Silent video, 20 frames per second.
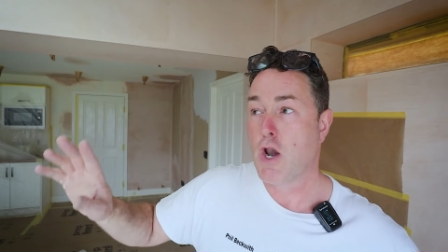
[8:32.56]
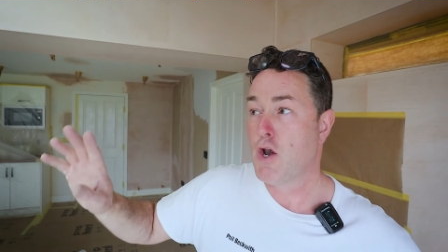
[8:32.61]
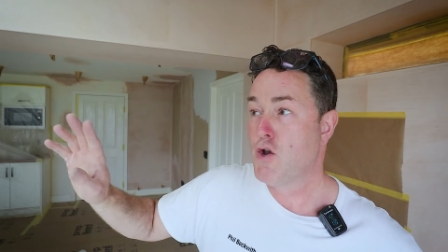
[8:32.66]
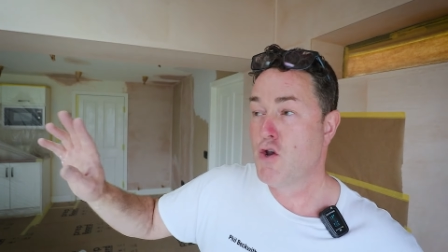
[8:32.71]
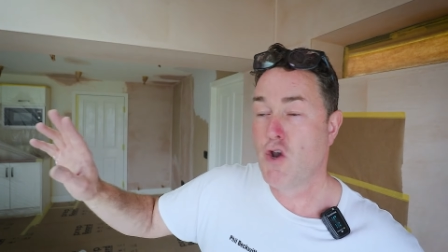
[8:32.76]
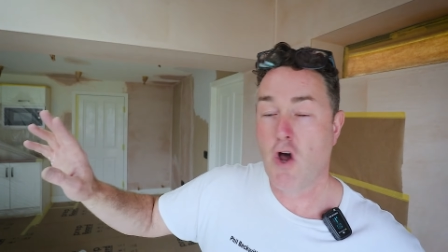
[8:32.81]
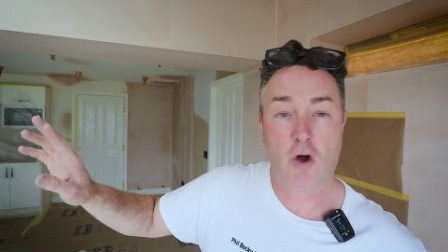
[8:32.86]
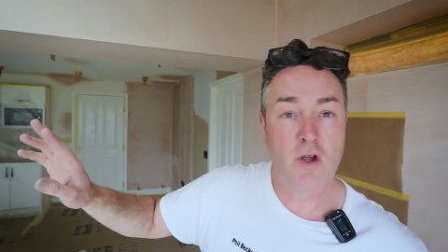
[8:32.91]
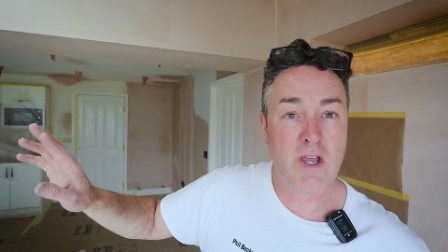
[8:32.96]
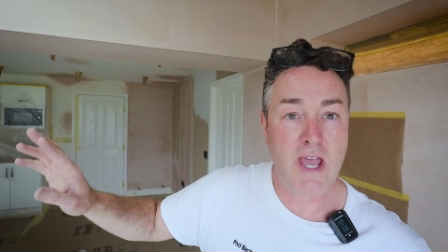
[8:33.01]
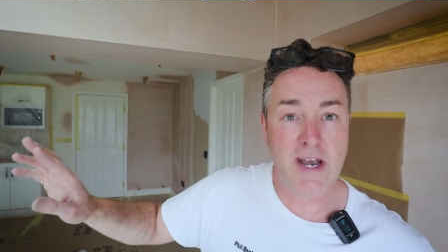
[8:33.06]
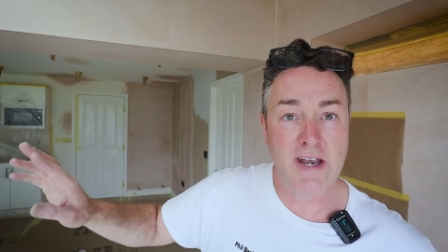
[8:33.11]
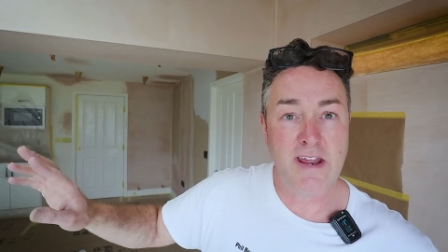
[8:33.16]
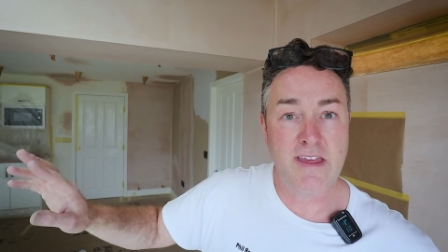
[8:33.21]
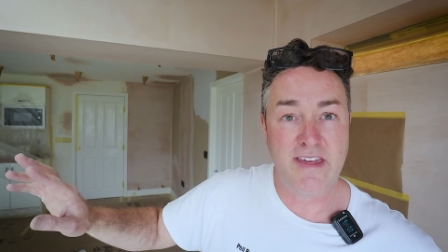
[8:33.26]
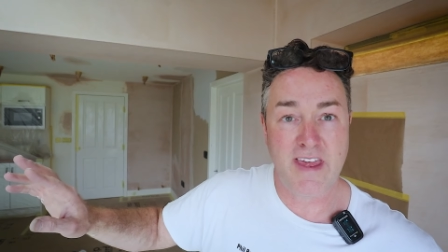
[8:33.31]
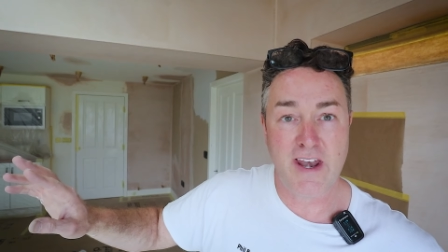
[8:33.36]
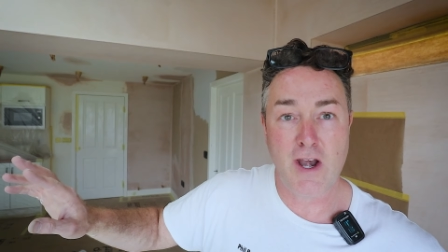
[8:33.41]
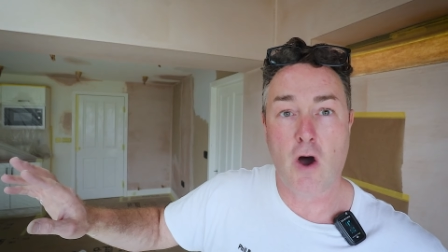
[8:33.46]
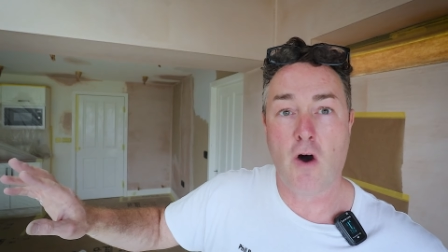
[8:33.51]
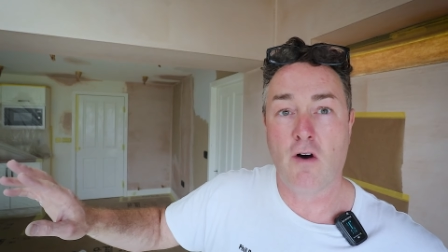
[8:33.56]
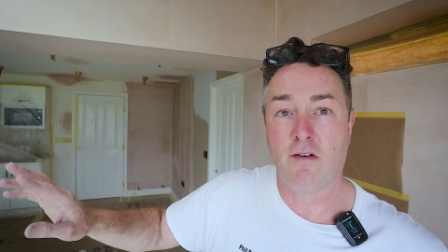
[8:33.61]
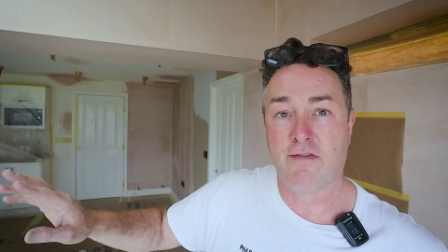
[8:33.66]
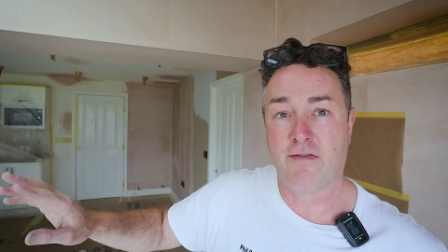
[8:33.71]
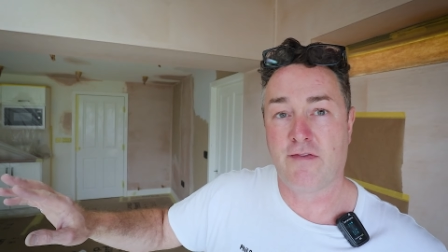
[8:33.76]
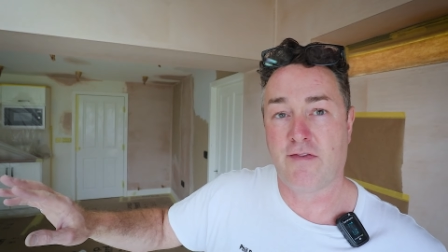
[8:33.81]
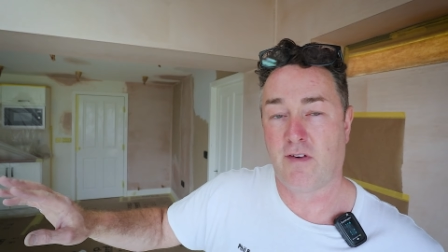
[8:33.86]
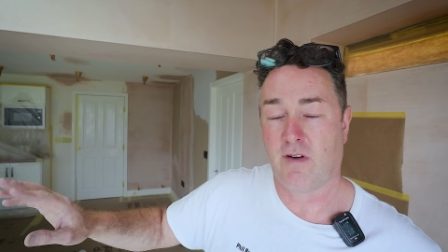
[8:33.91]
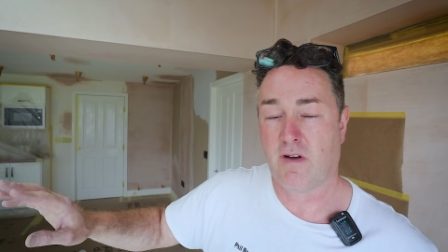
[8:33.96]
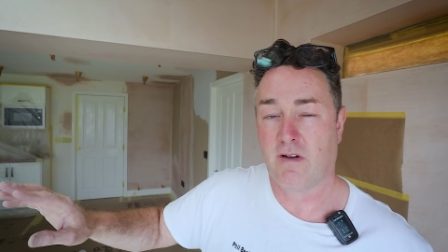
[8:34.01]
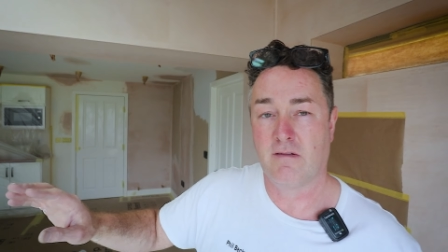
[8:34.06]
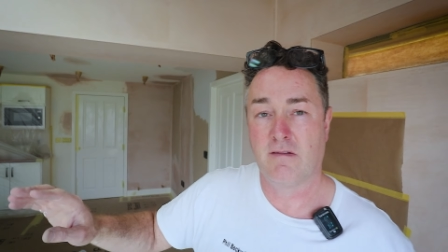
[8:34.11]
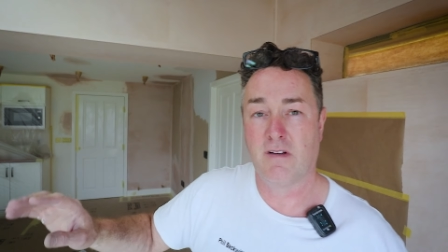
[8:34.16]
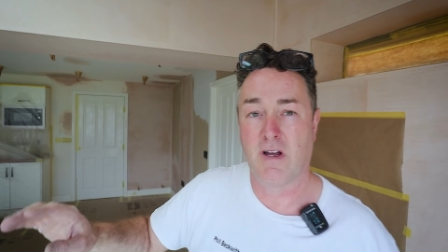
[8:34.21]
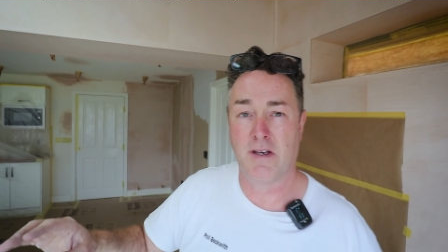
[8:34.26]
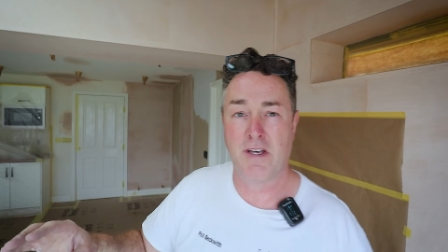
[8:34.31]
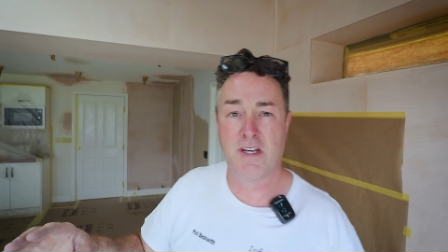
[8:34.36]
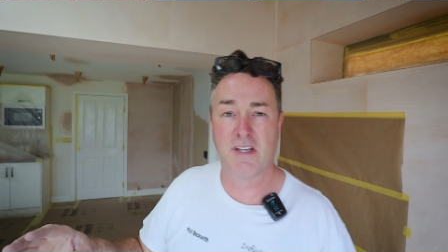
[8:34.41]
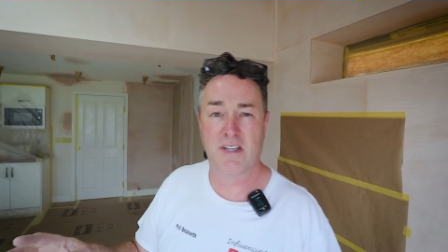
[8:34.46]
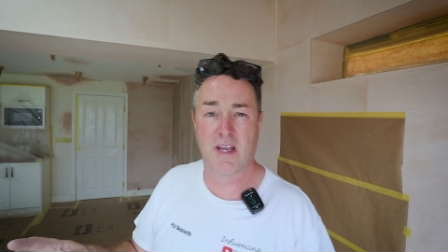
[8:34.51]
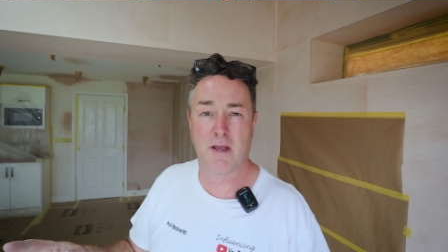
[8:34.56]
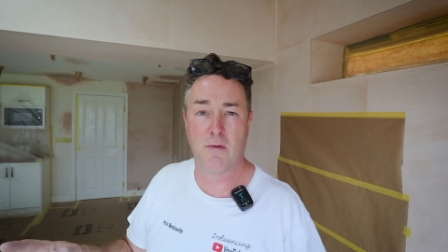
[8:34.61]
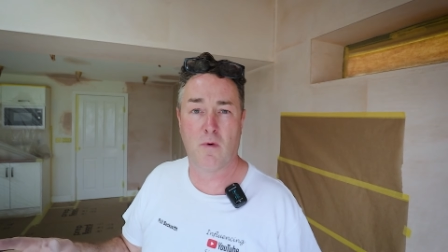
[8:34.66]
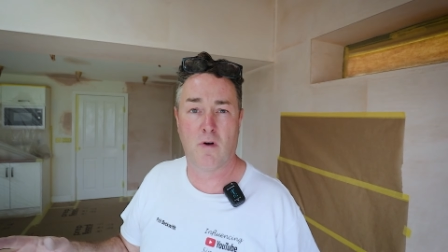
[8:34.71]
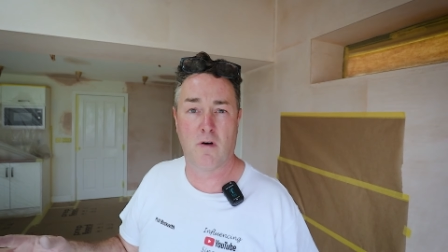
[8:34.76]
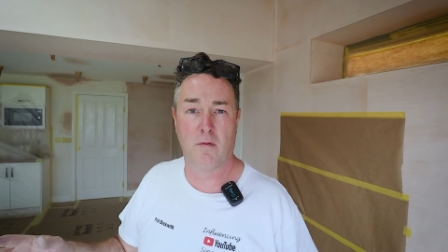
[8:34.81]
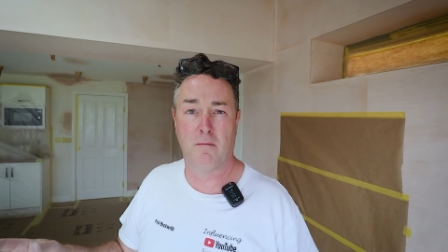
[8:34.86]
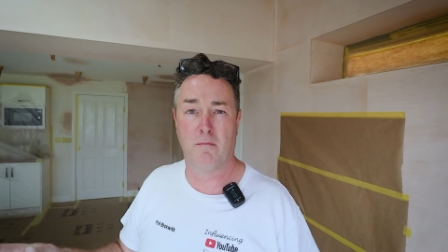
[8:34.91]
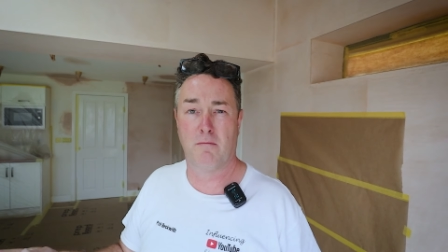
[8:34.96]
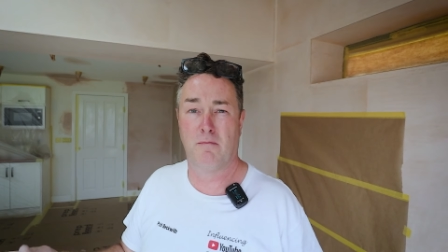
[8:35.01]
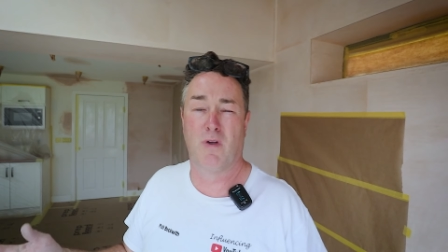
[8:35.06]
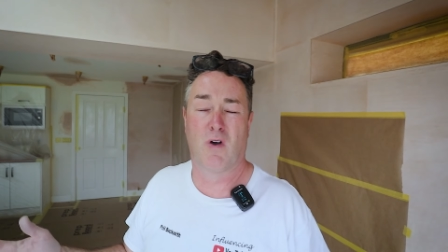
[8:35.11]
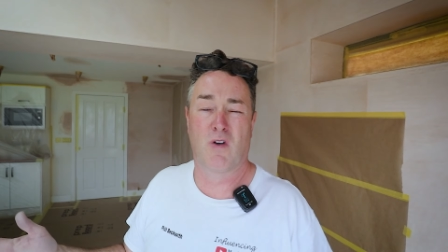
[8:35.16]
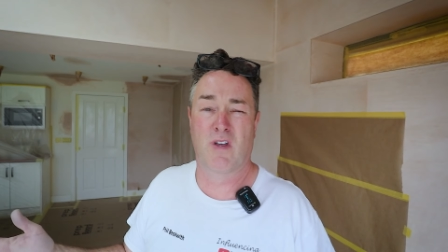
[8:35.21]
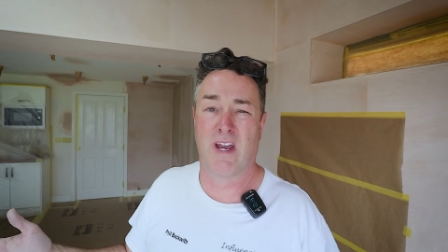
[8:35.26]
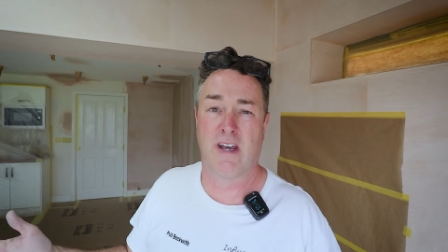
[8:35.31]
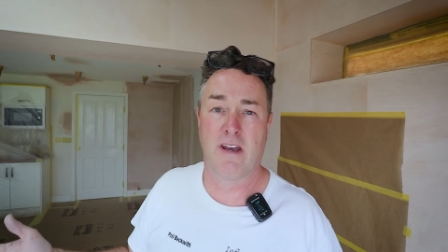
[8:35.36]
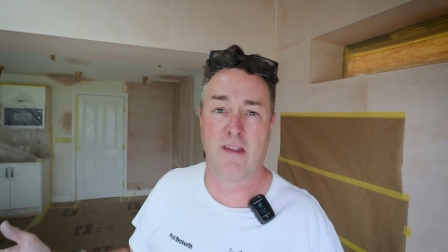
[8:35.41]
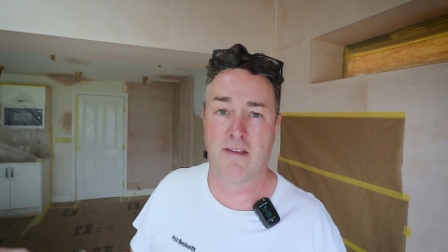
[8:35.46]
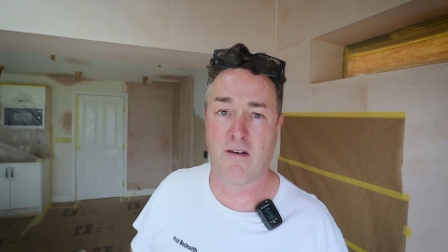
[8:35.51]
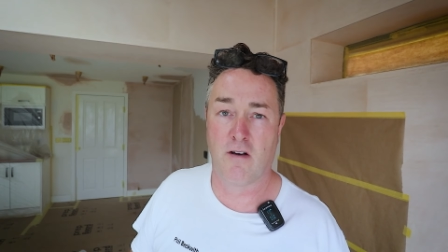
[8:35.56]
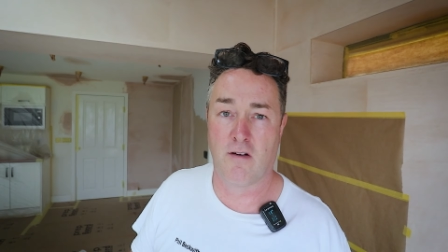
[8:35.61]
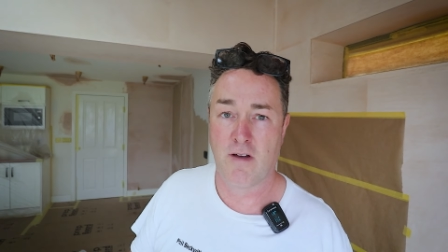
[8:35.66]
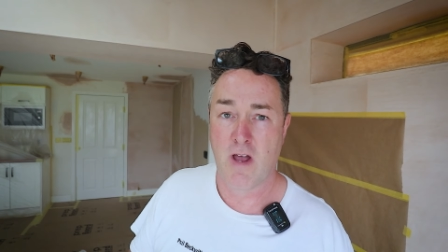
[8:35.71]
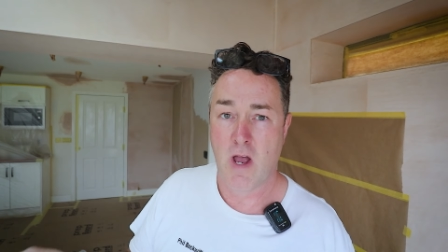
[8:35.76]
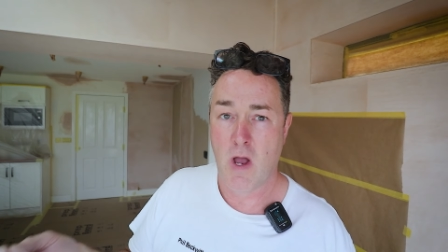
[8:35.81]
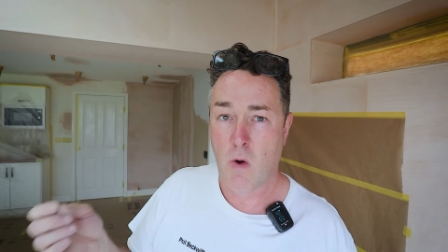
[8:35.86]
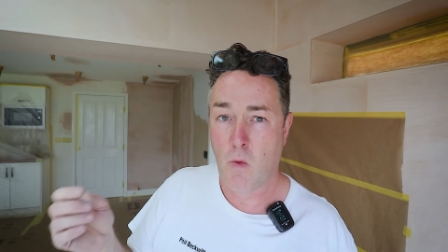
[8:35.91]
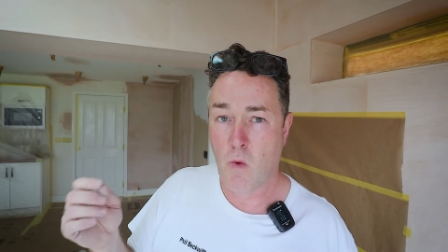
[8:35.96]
knock anything off and you say, what, well, knock anything off.